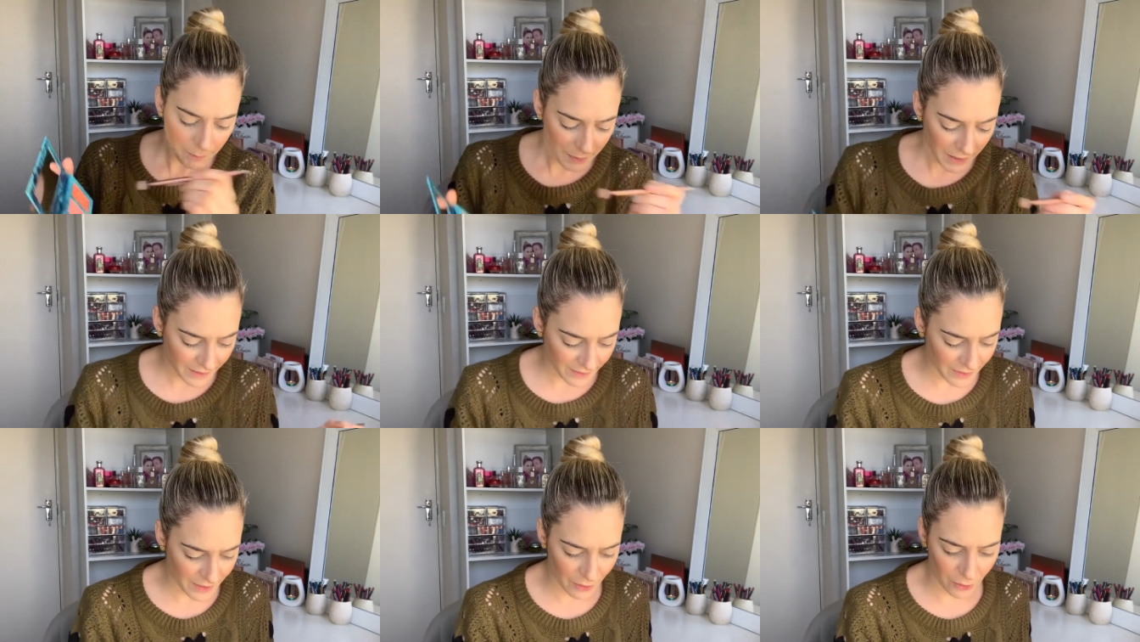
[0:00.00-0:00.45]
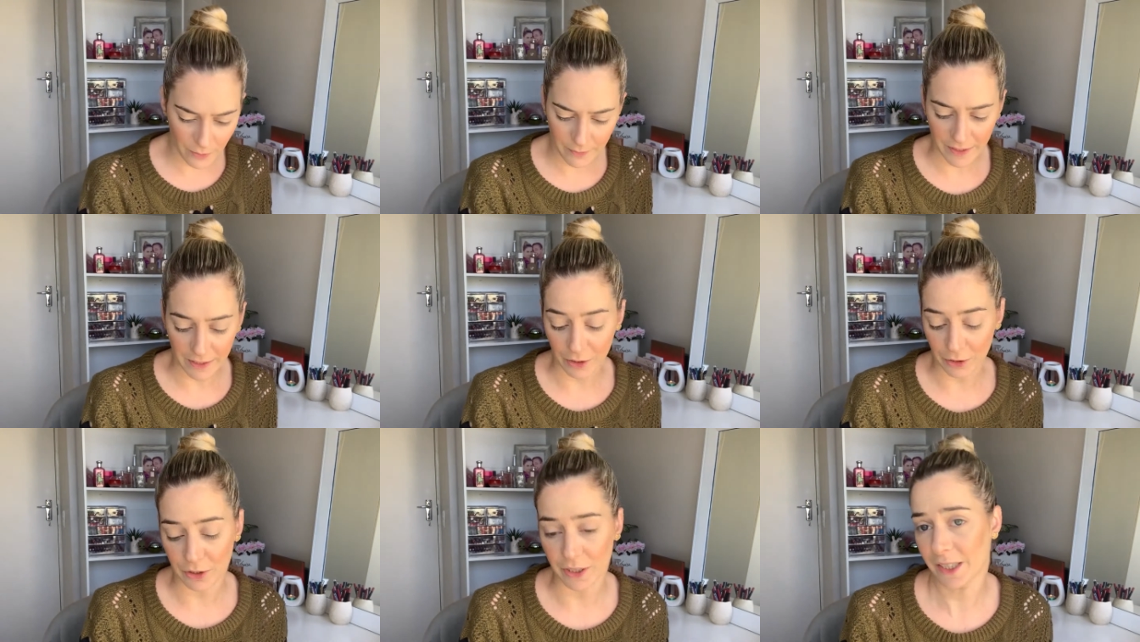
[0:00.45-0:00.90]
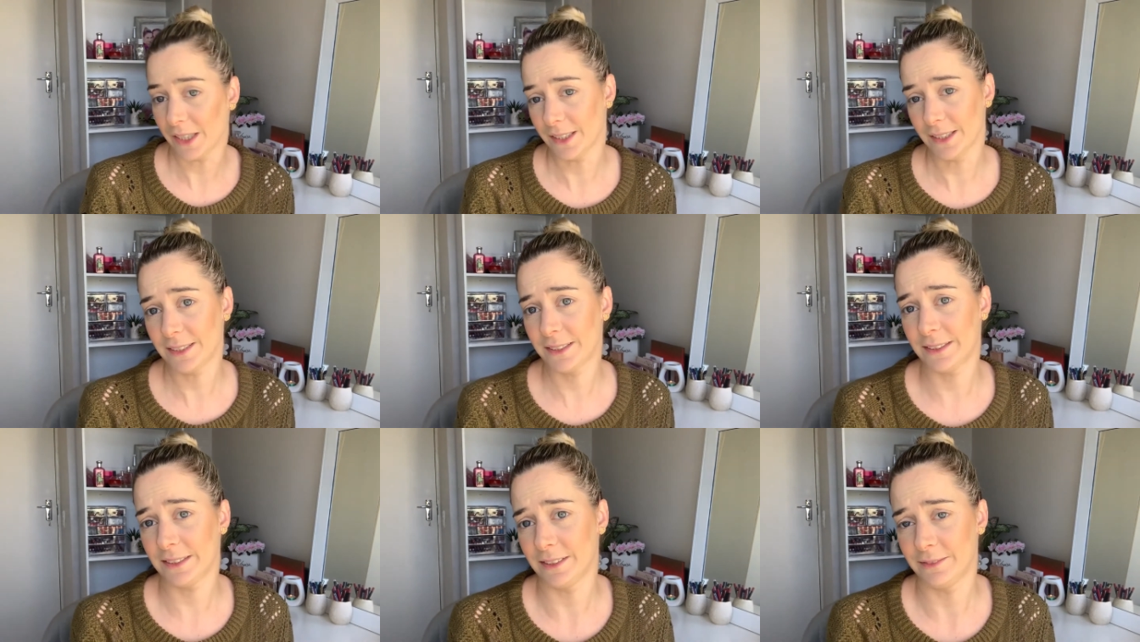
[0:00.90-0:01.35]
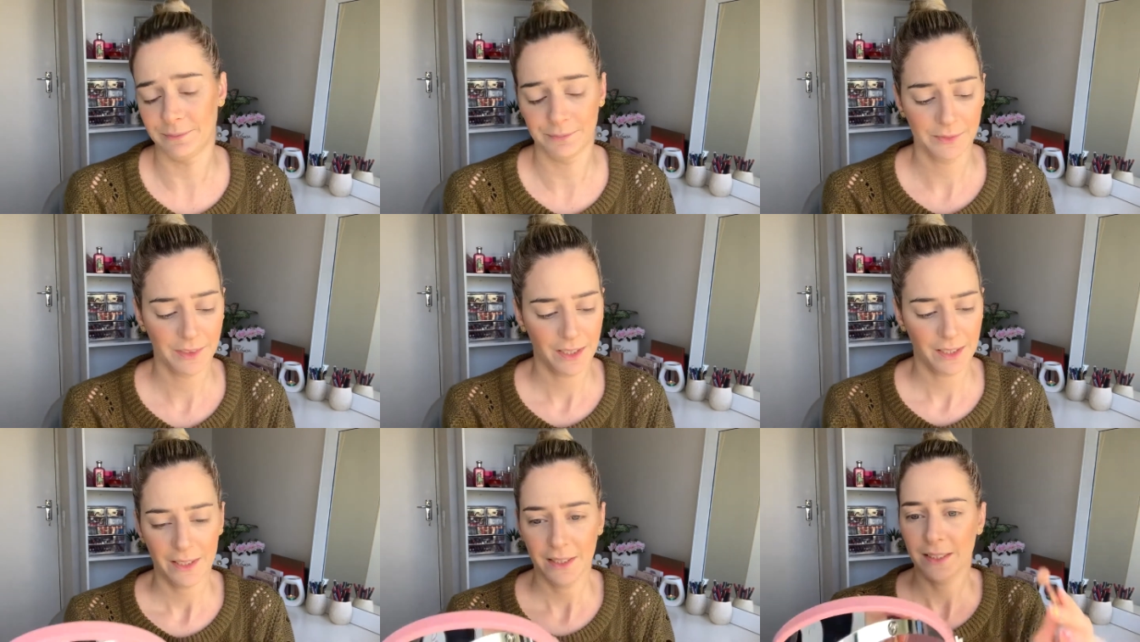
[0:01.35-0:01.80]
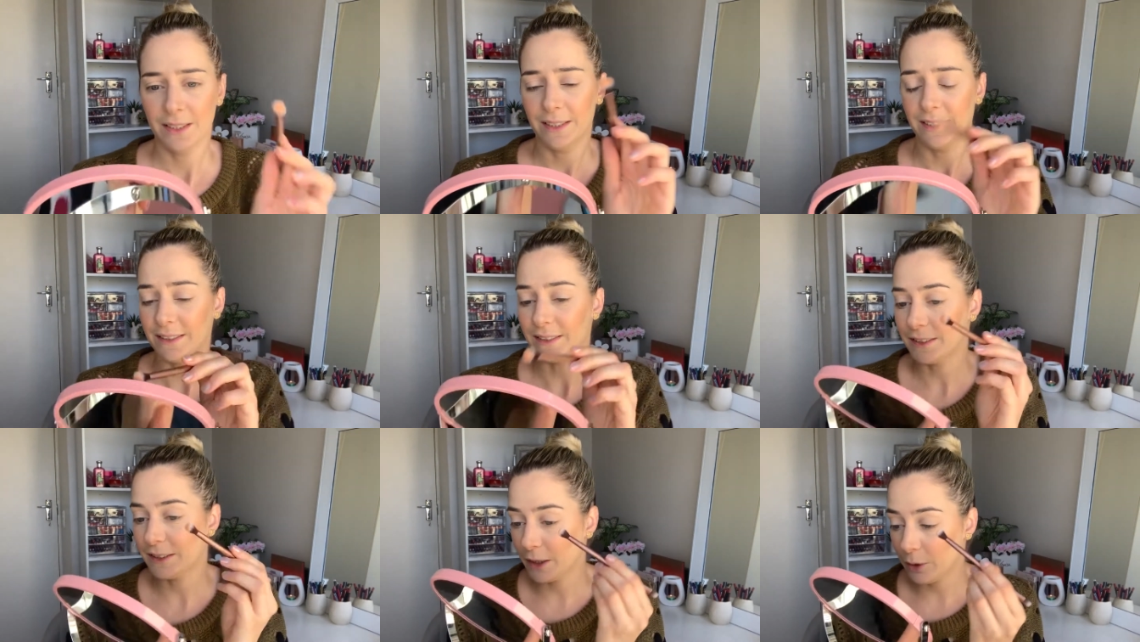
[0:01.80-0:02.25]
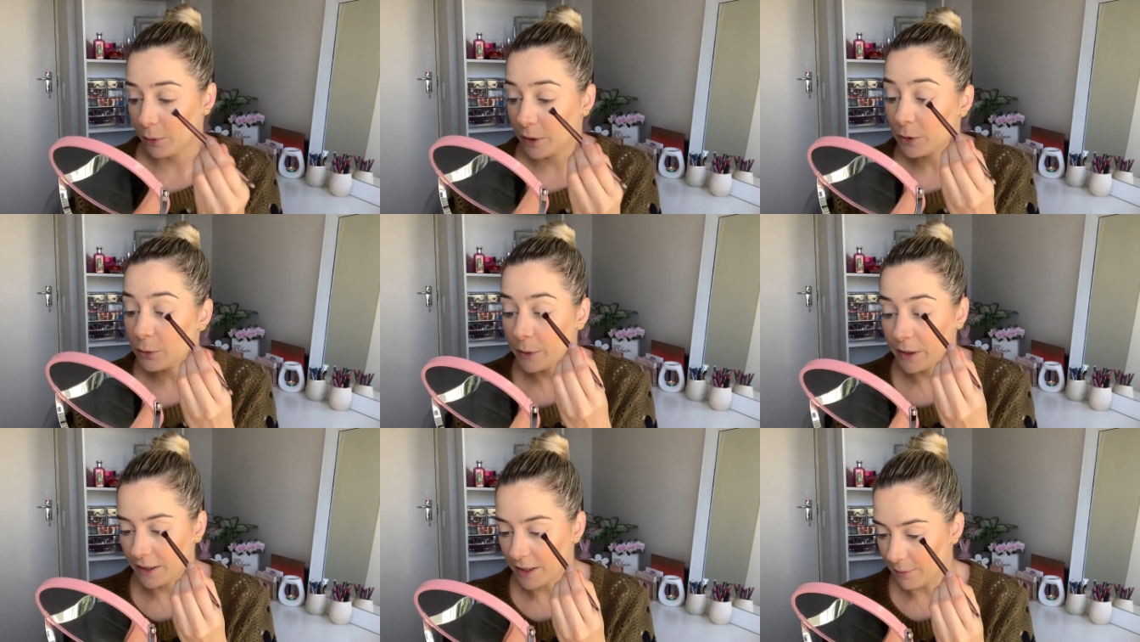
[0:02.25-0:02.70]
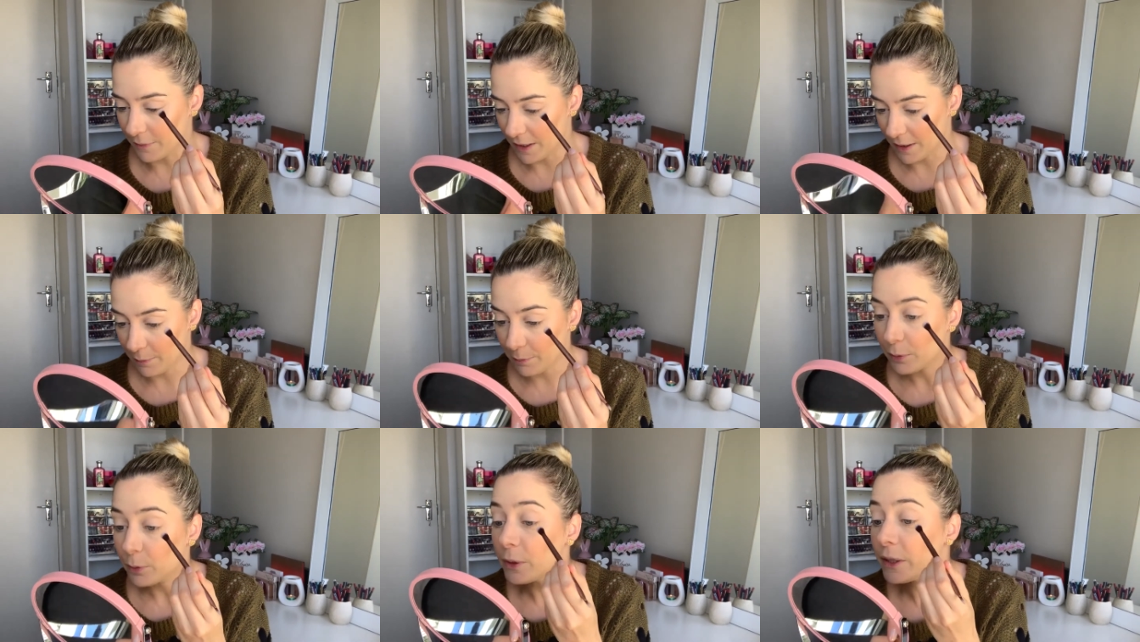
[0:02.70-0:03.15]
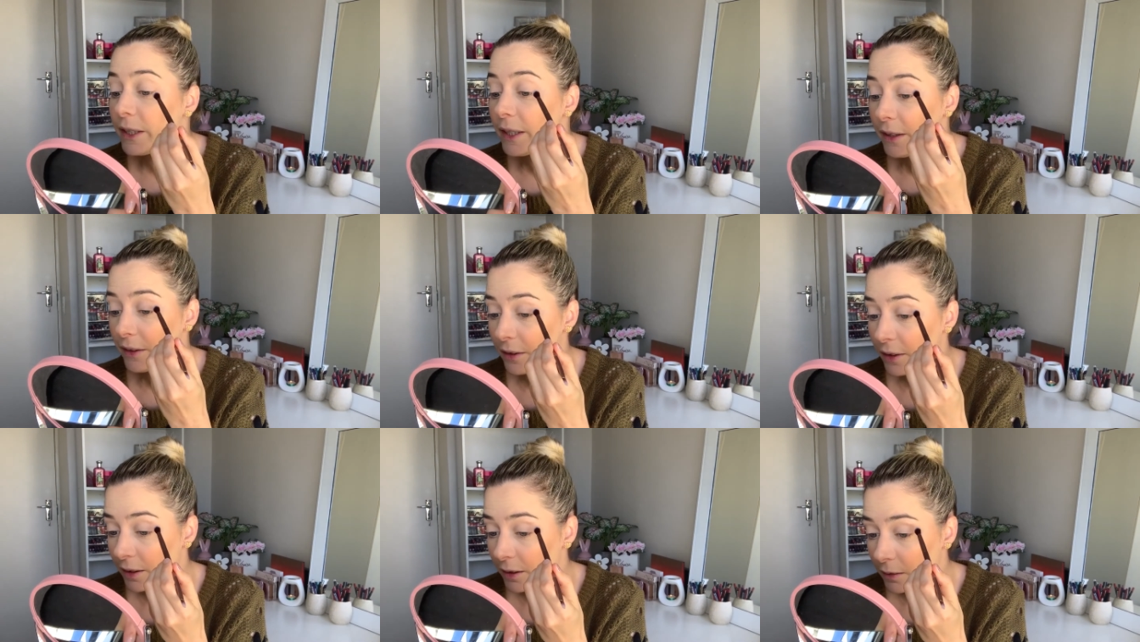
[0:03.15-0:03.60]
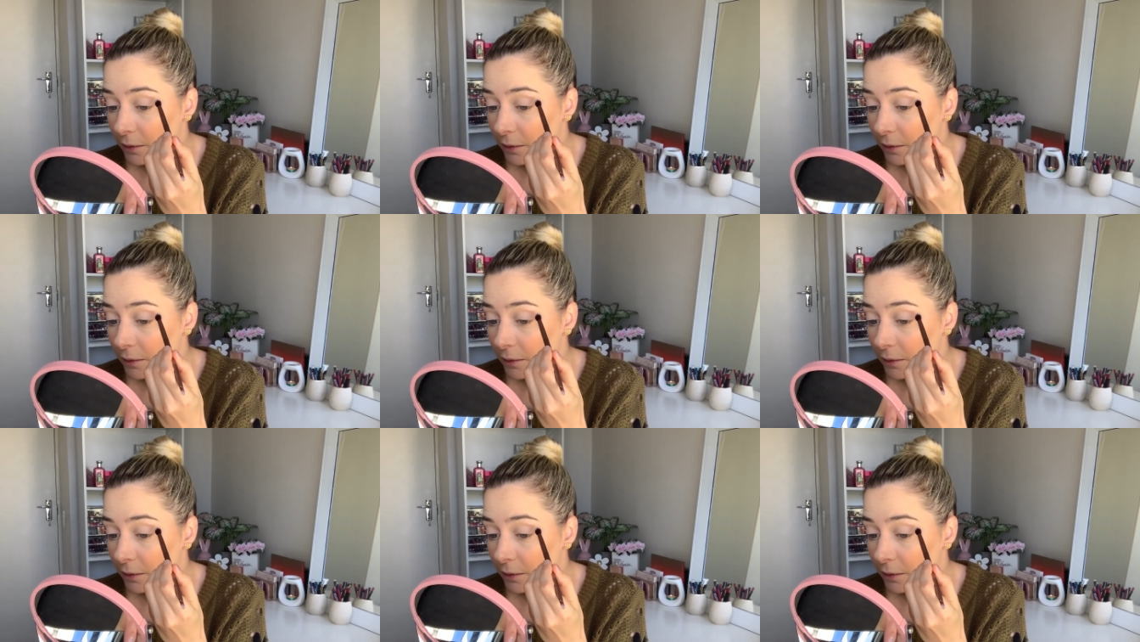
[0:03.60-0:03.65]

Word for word: pack that on my crease and see what we come up with.